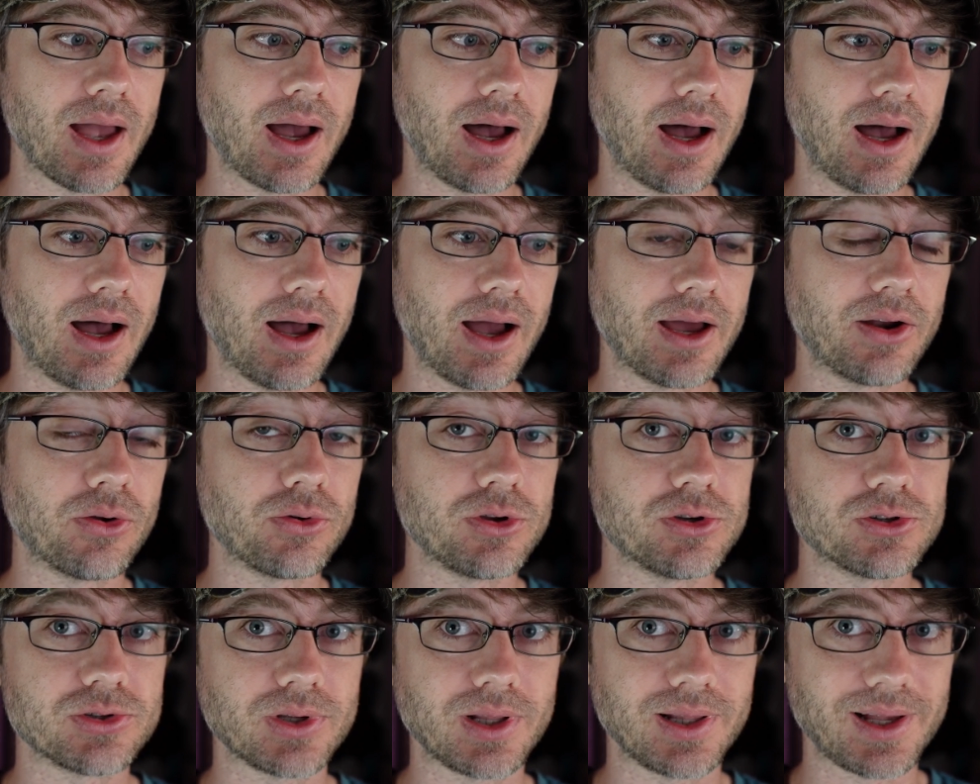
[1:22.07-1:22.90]
I
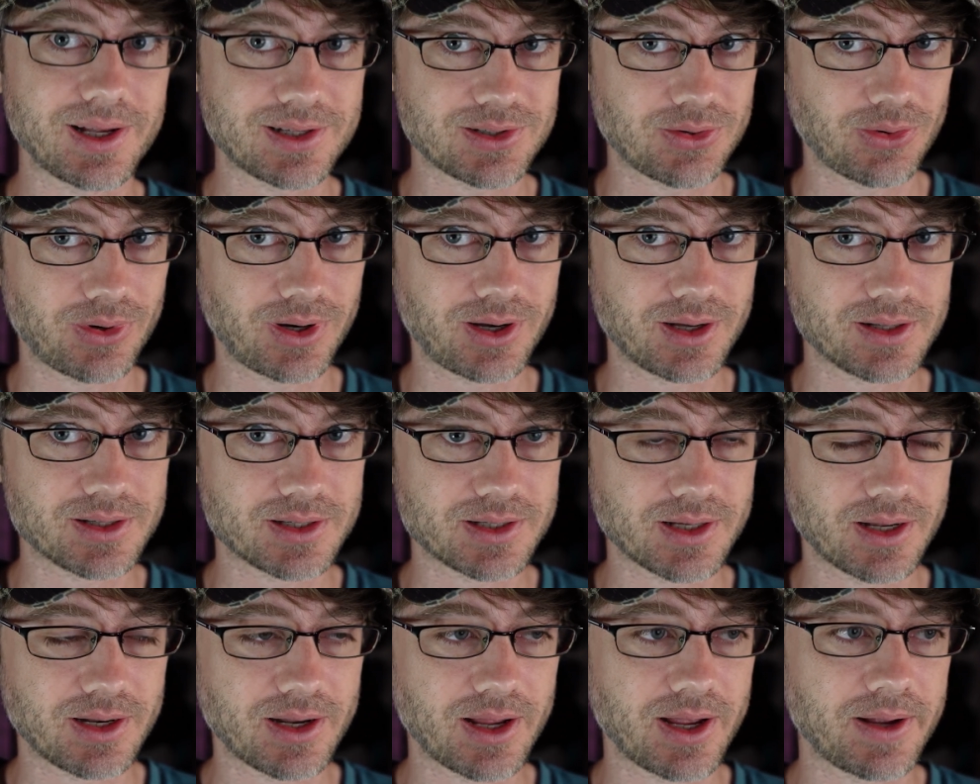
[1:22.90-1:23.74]
don't usually like to work on
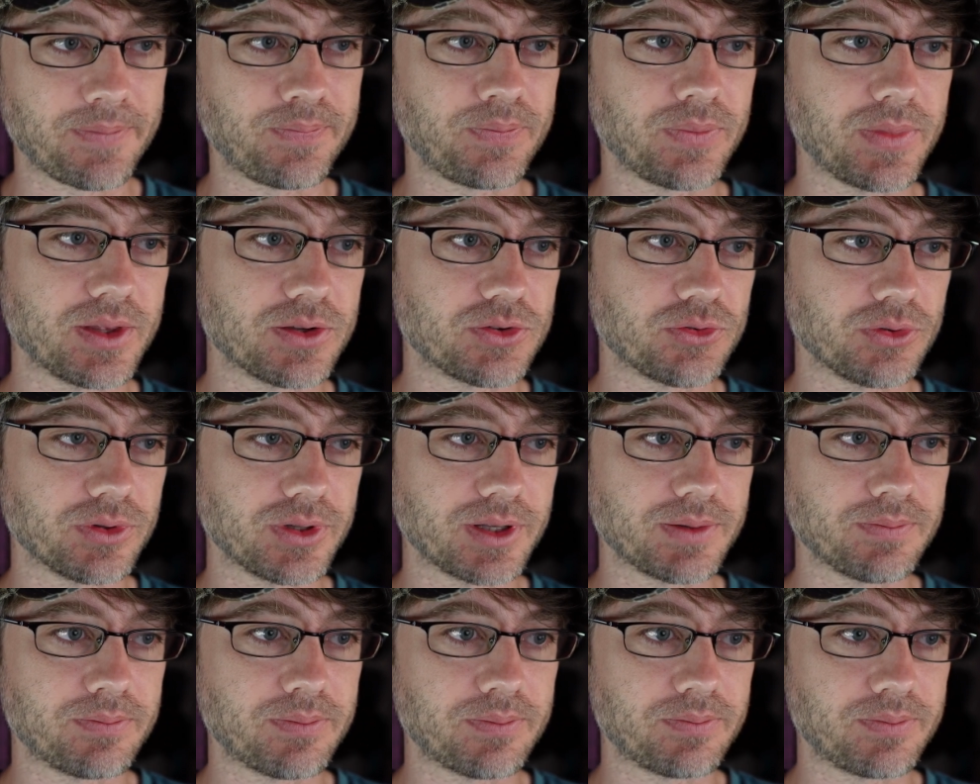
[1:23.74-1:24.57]
Sunday. It's
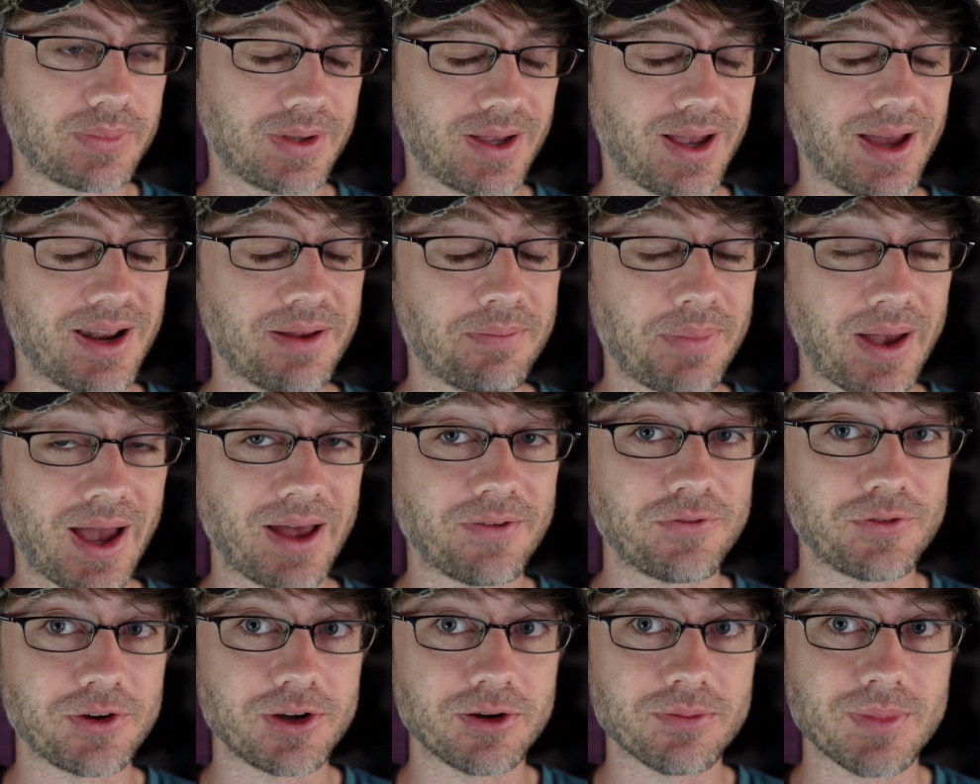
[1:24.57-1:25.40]
really kind of
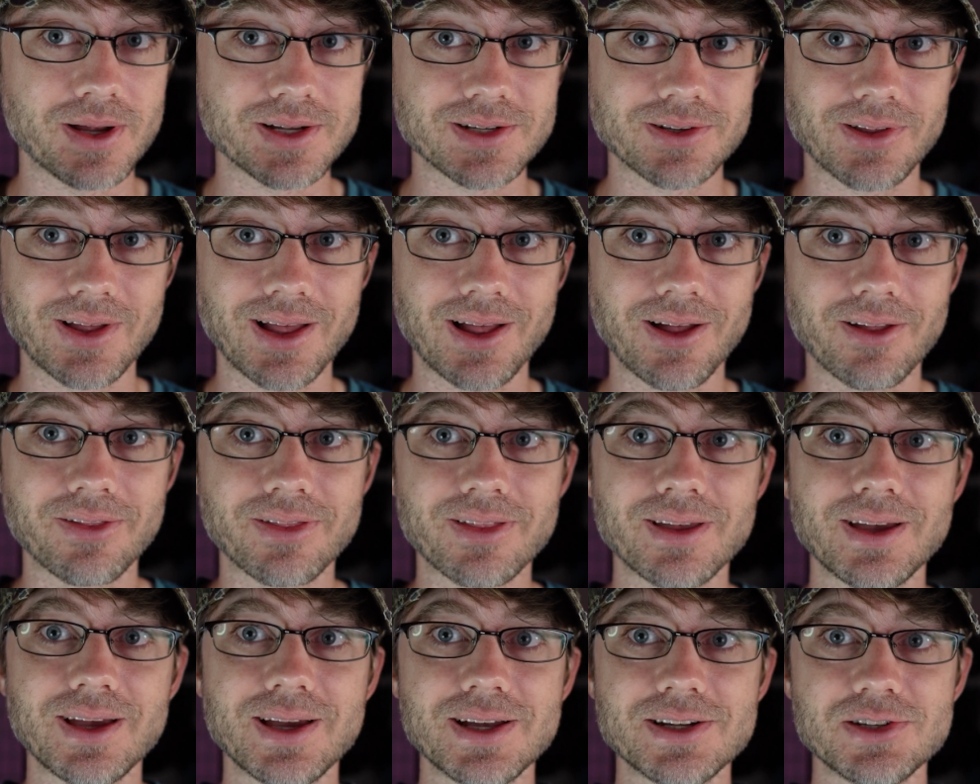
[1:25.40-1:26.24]
bad for your mental health
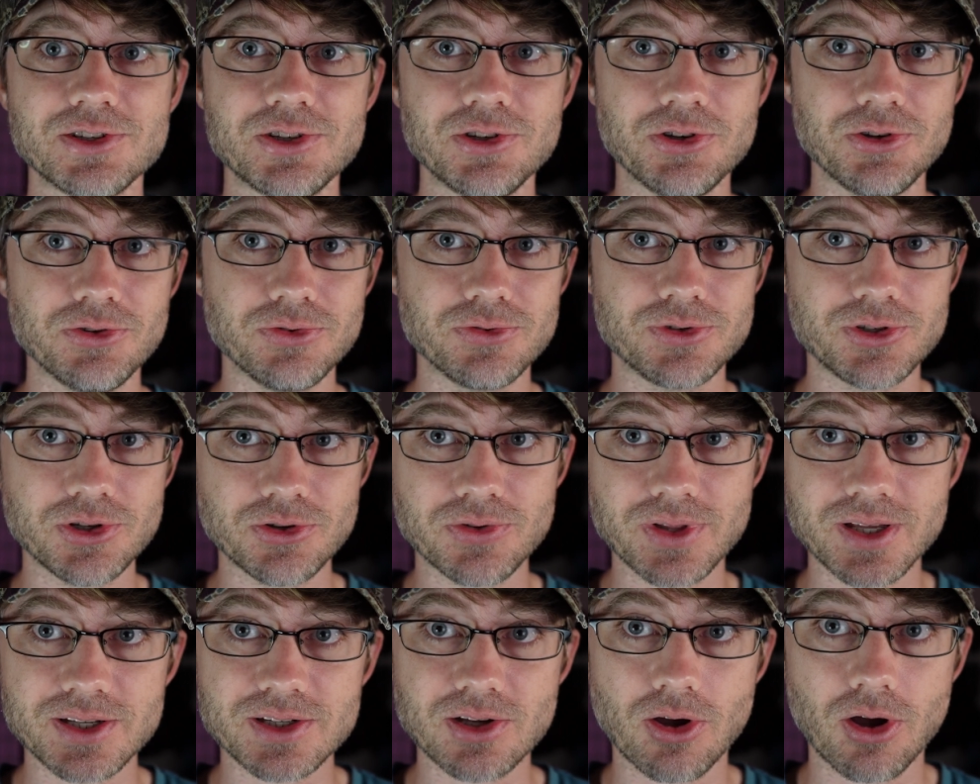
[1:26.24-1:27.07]
to
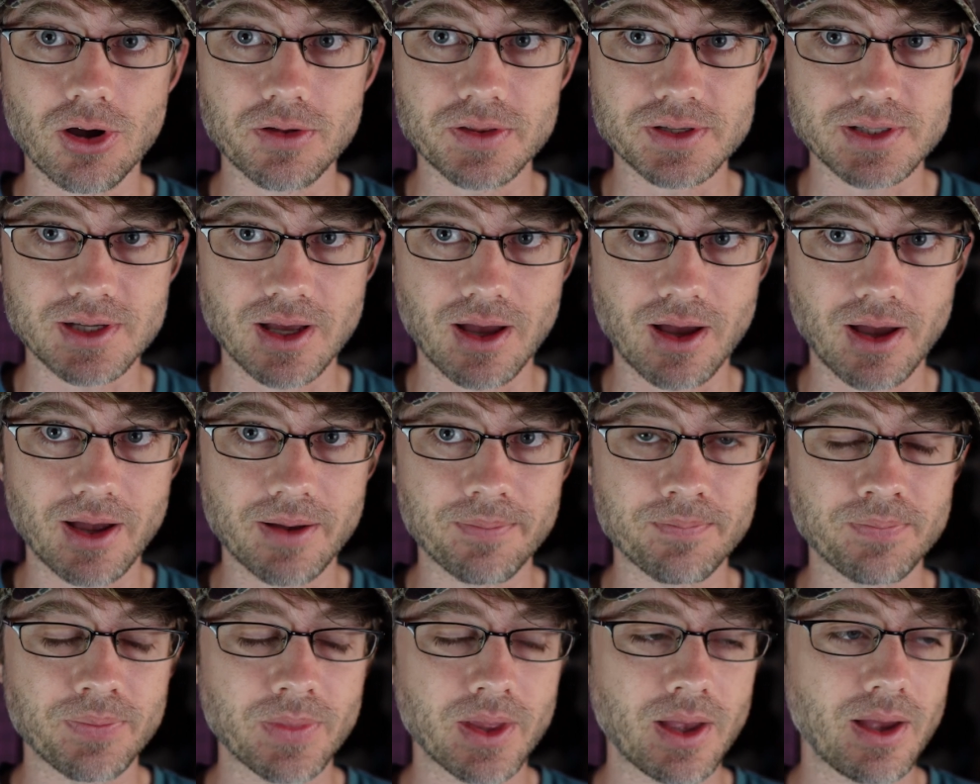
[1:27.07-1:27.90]
do this all the
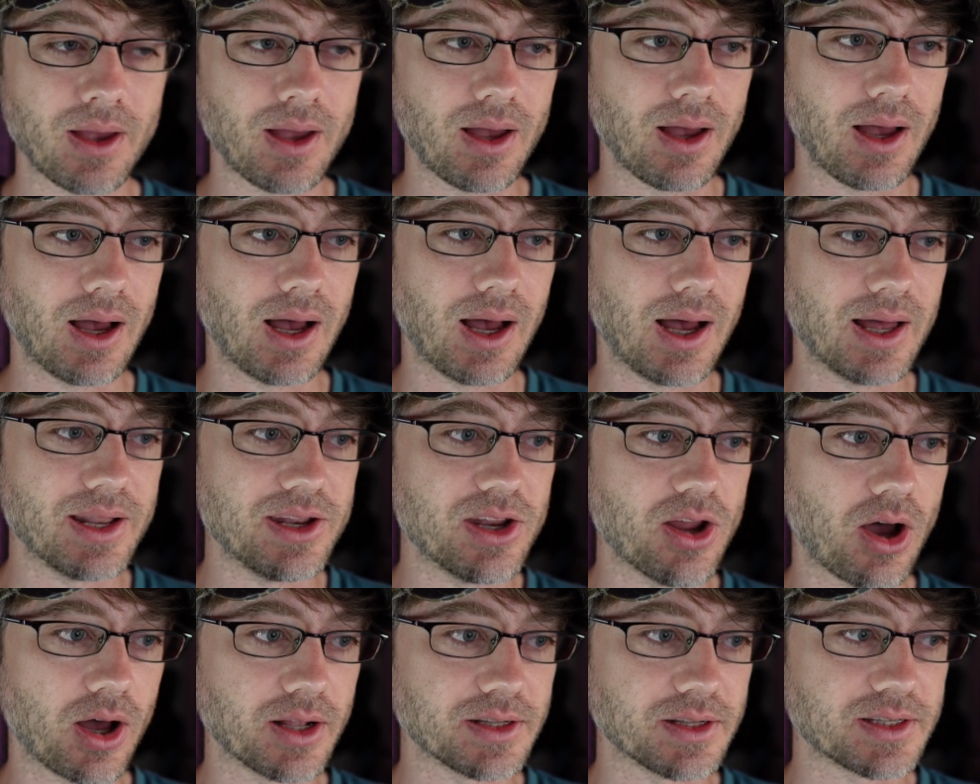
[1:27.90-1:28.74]
time,
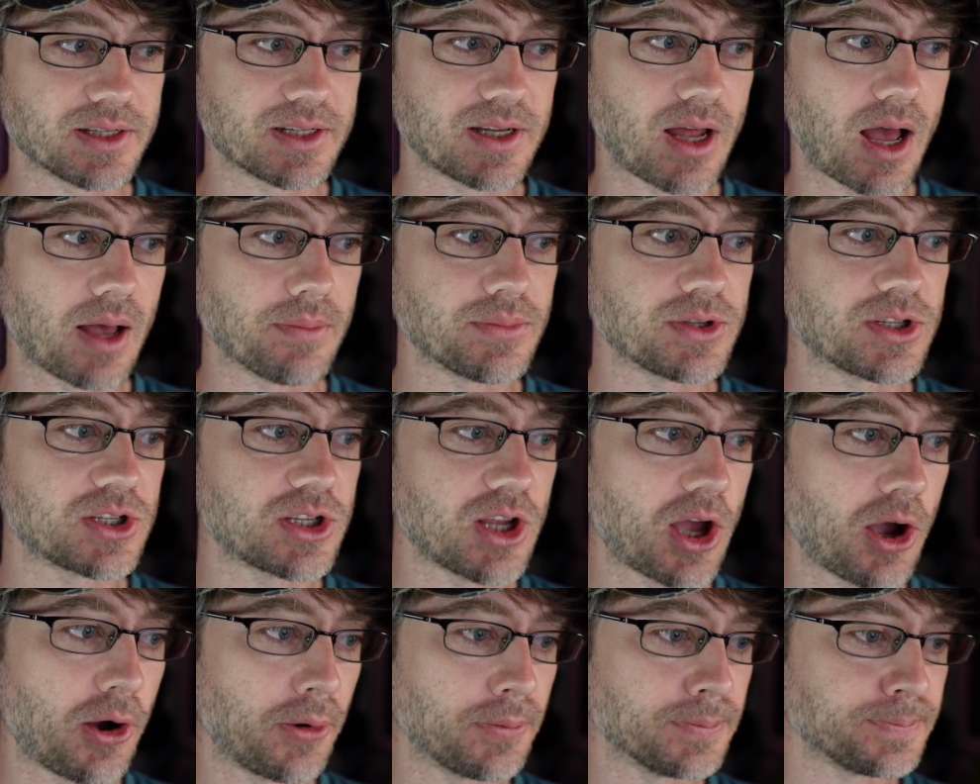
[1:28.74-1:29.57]
nonstop.
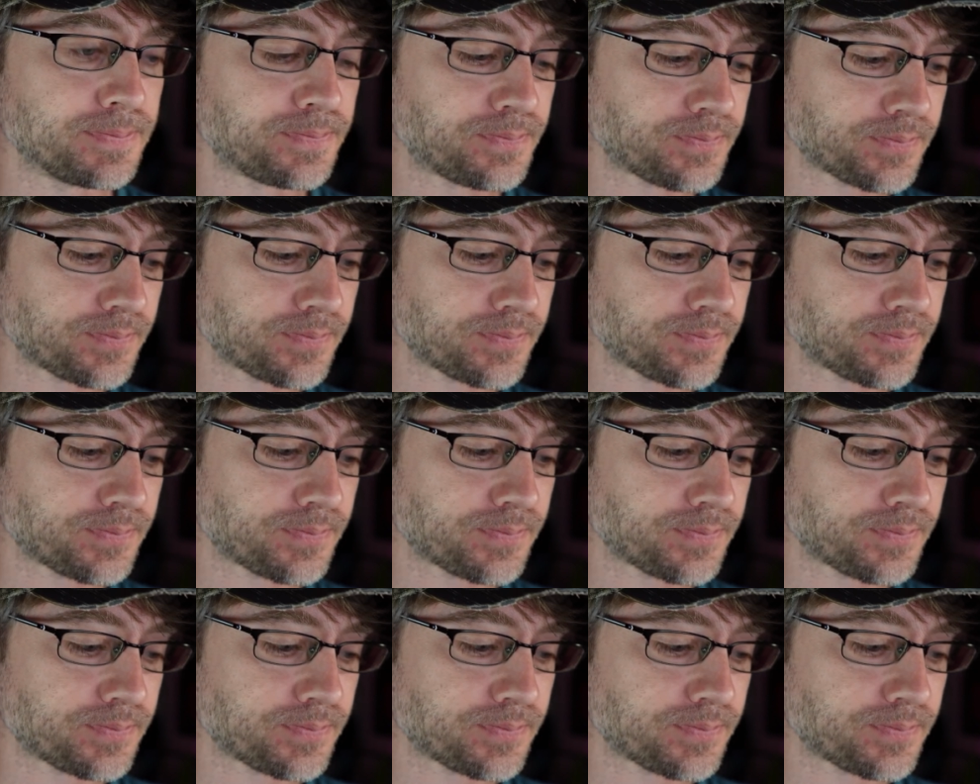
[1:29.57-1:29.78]
So,